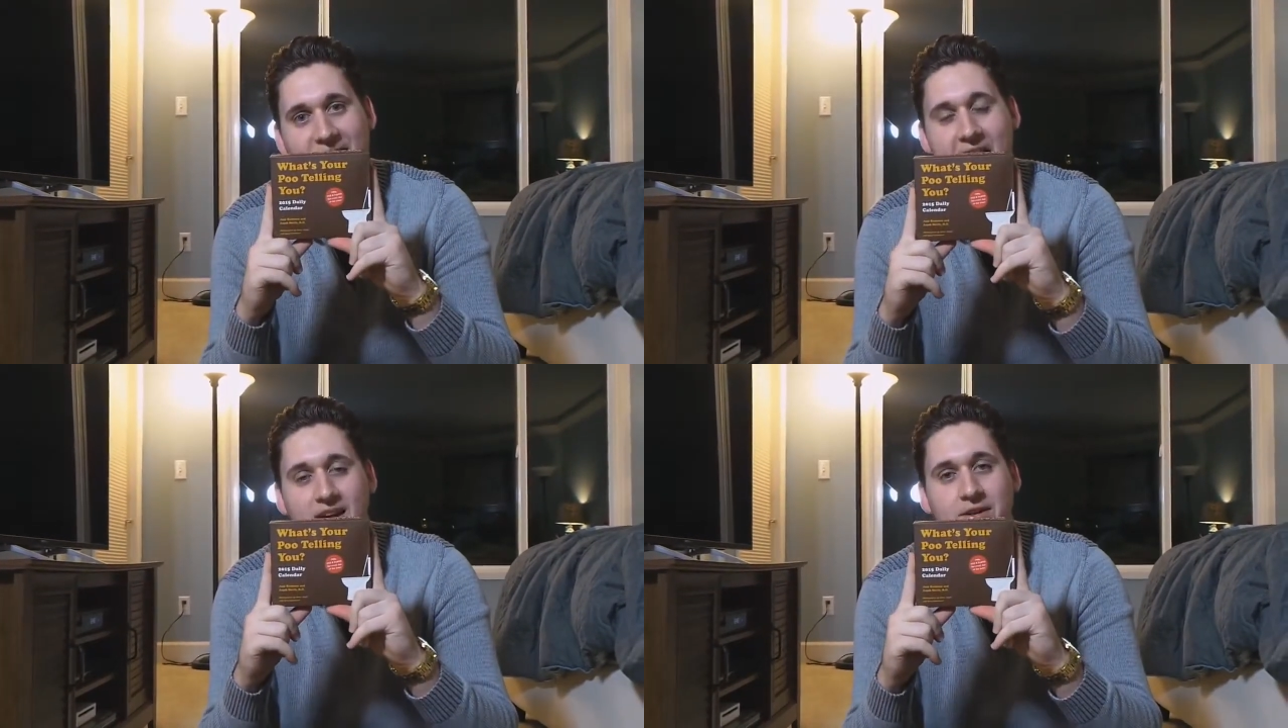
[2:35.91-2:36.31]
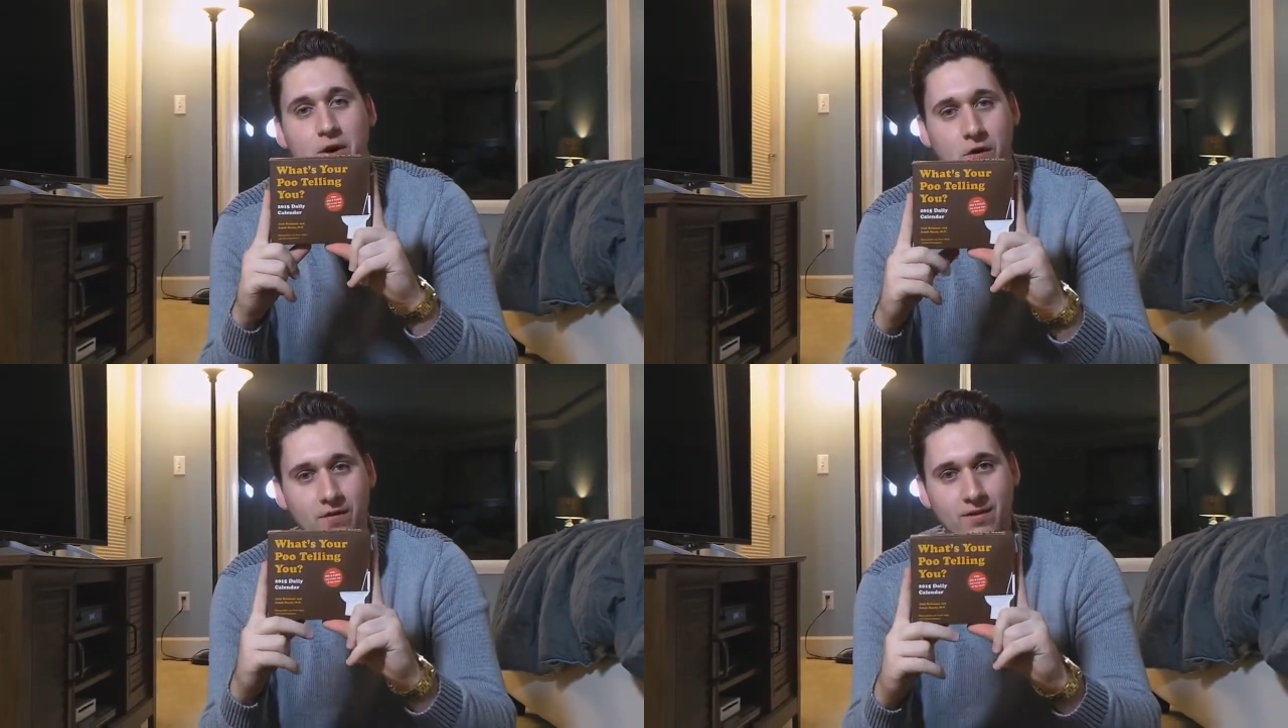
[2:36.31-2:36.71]

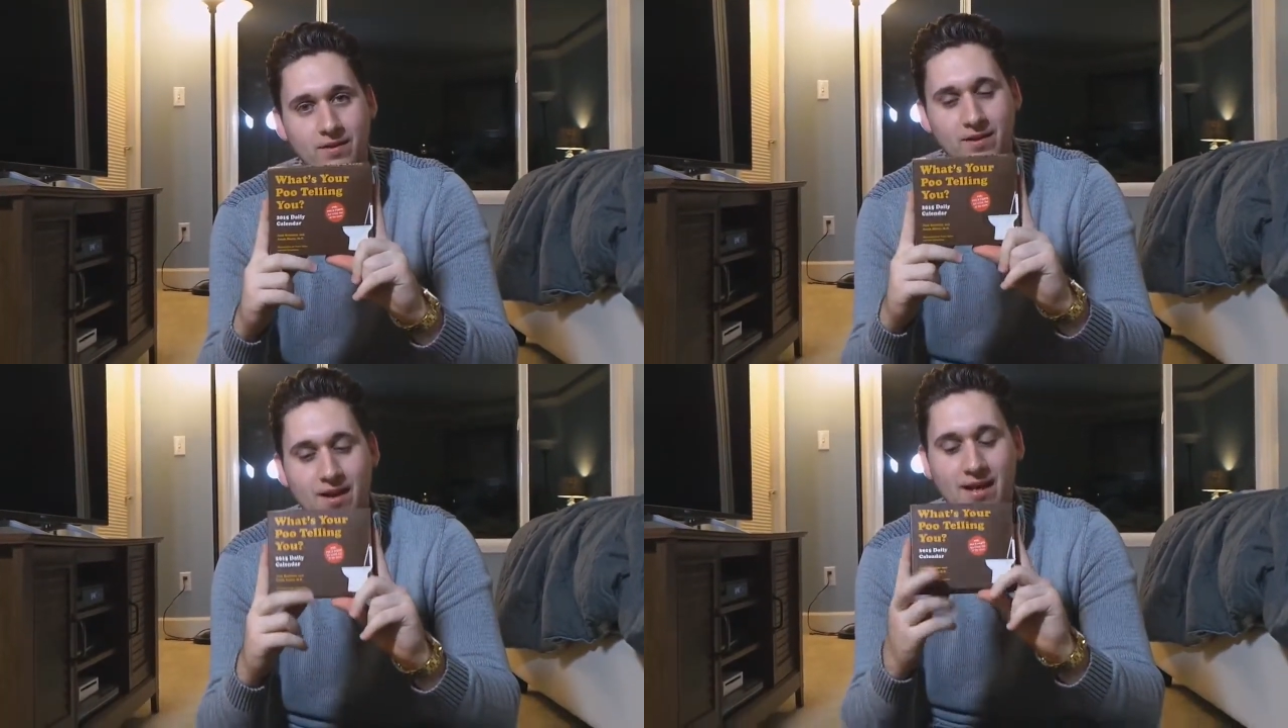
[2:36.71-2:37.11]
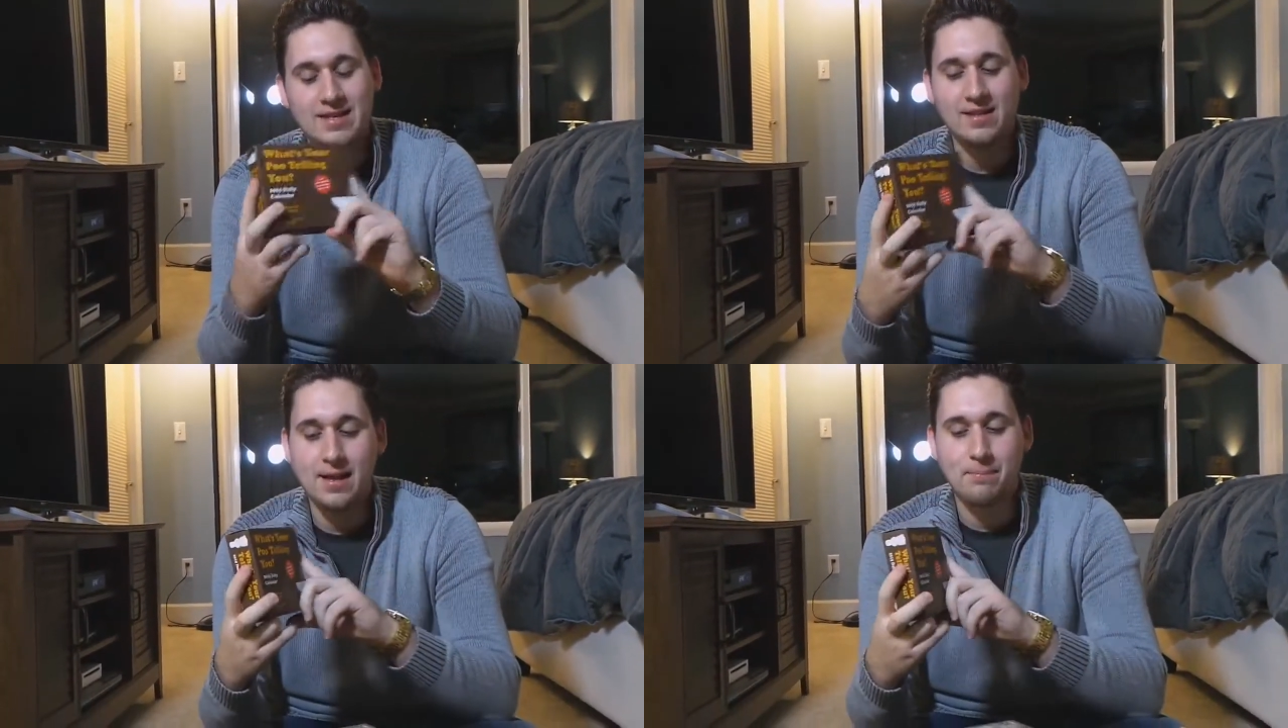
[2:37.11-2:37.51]
calendar. I
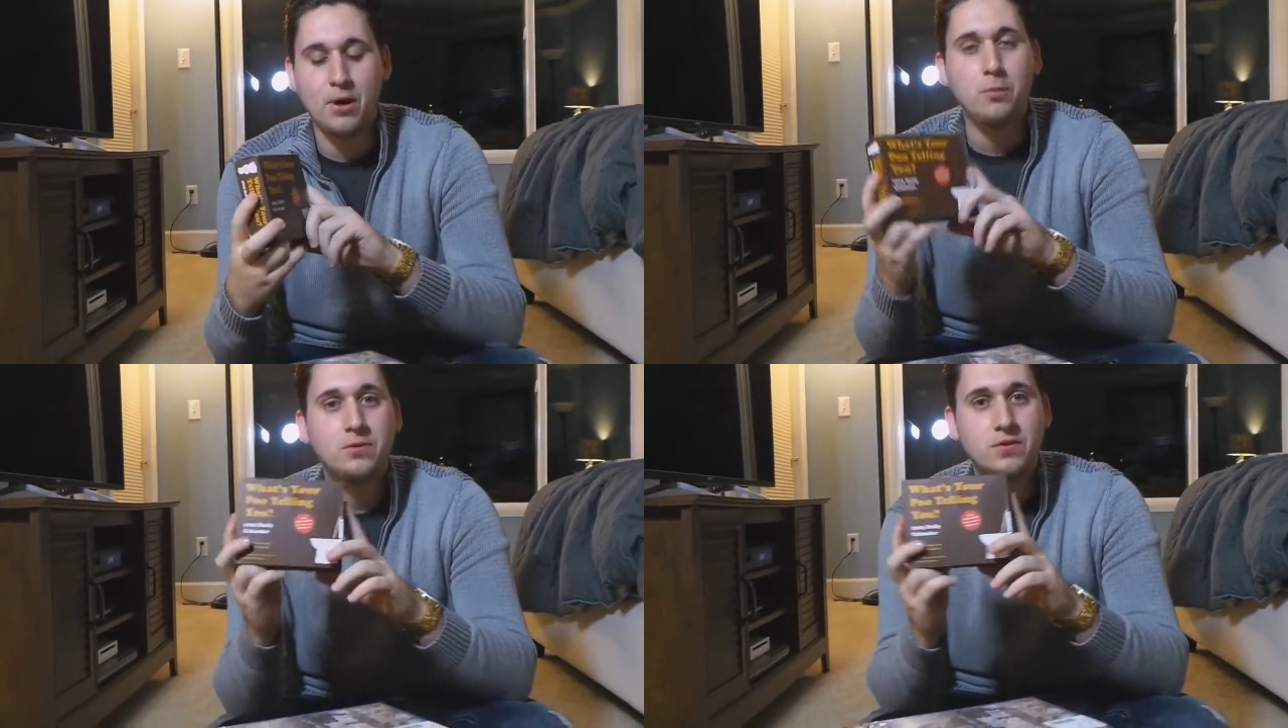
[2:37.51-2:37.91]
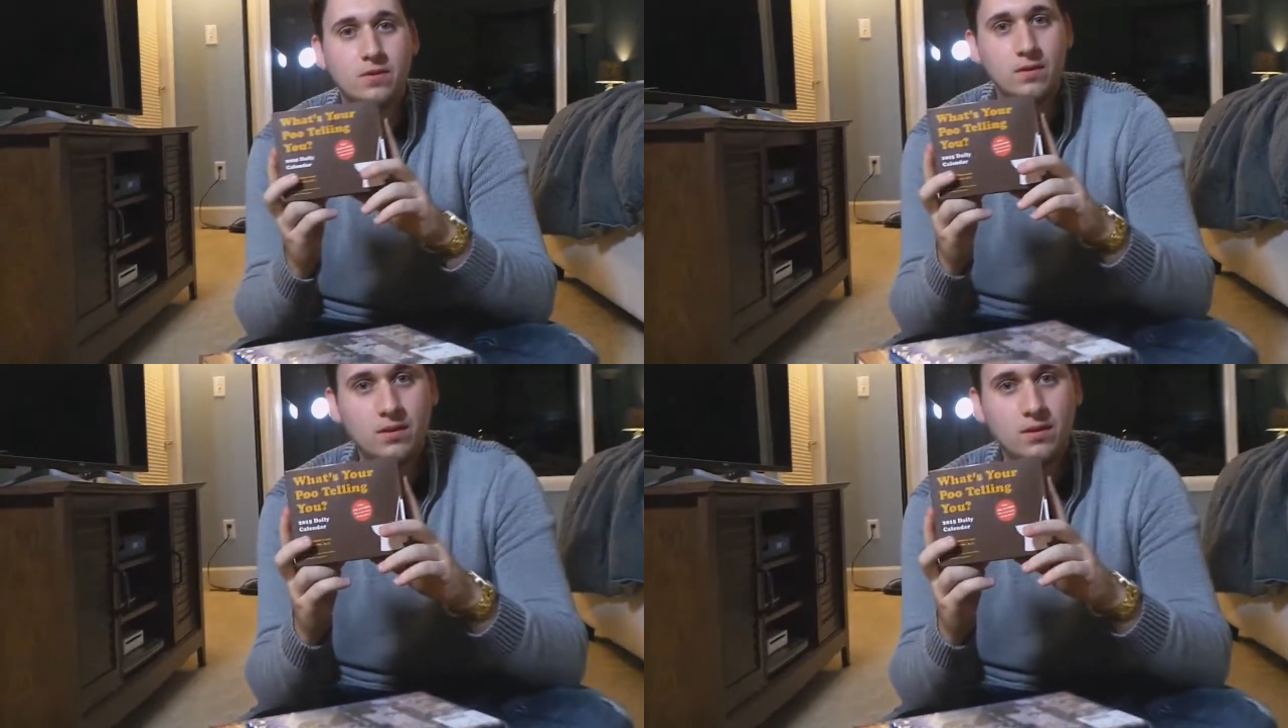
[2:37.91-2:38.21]
take a lot of poops,